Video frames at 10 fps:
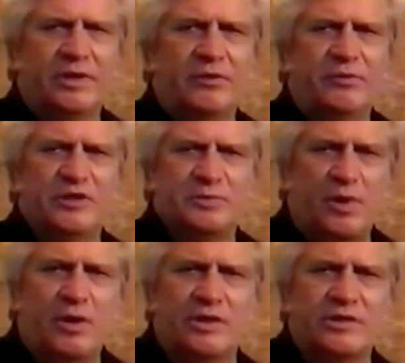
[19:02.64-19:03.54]

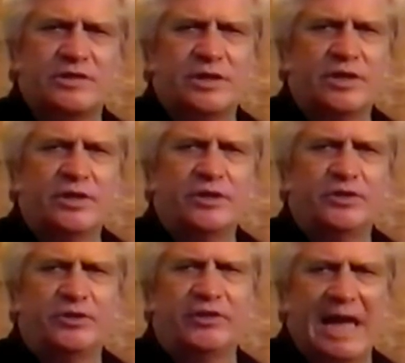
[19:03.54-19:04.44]
responds to
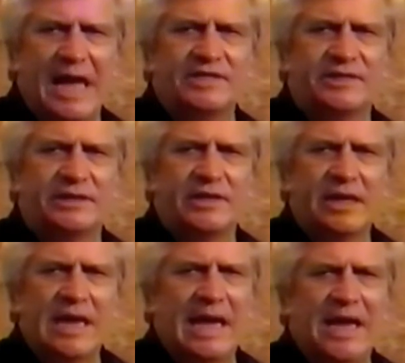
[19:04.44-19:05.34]
your action
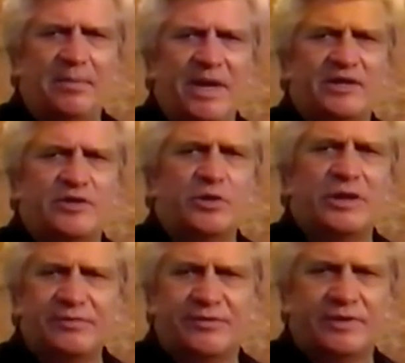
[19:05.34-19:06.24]
and makes no
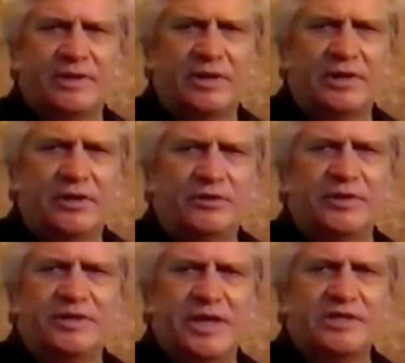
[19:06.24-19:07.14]
effort to
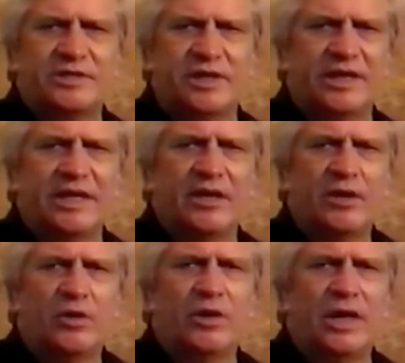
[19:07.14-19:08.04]
intentionally
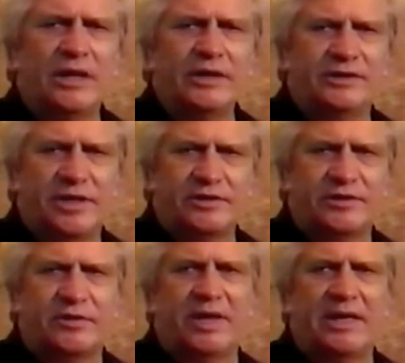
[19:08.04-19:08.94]
or
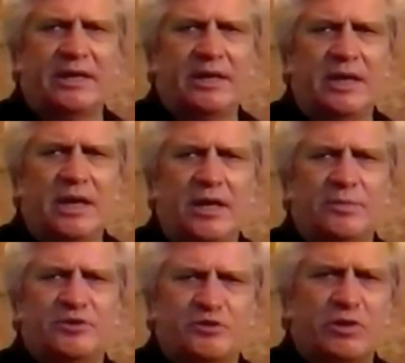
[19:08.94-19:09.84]
unintentionally
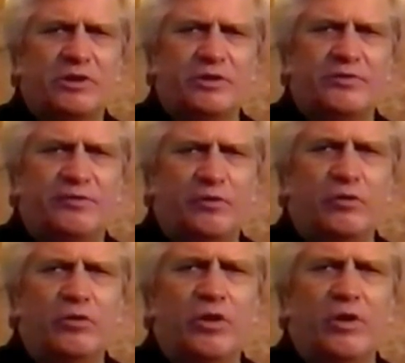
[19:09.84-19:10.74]
obstruct your
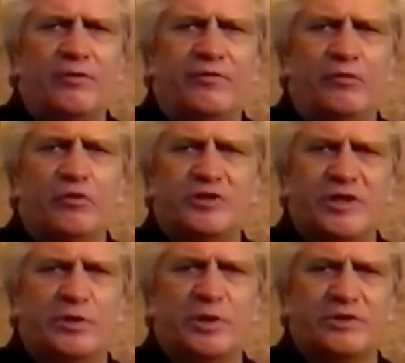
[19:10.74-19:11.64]
flow of 4
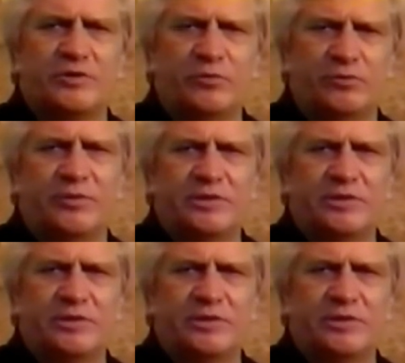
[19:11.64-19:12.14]
sequential movements.